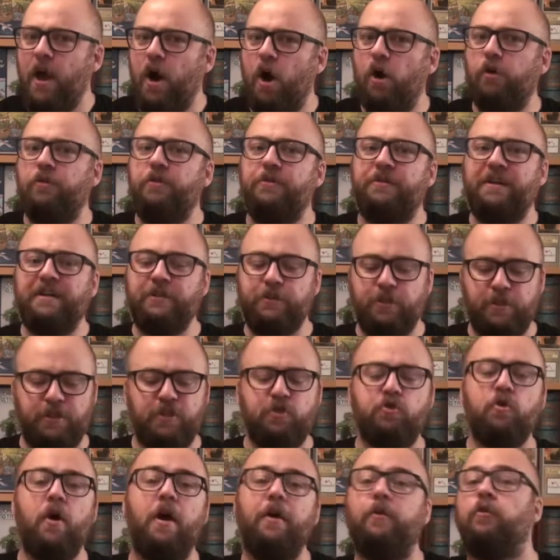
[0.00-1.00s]
Other than
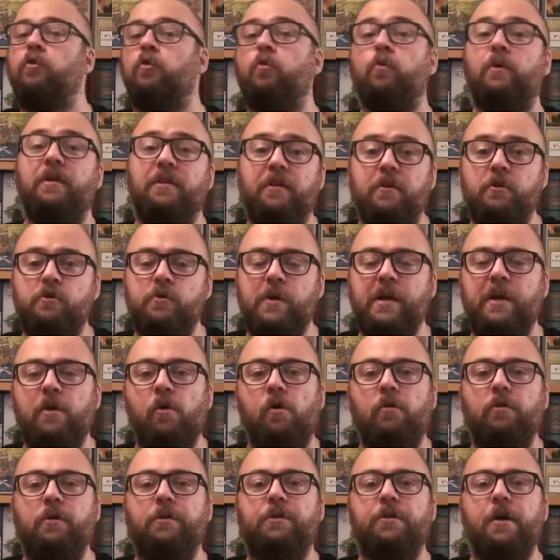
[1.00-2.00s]
just trying to win the trick
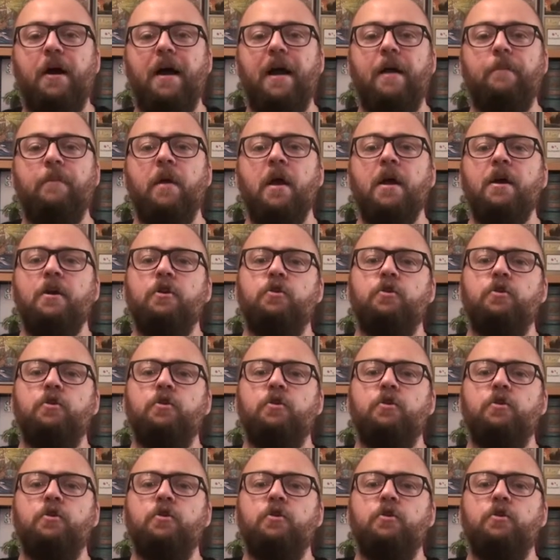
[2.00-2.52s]
all the time,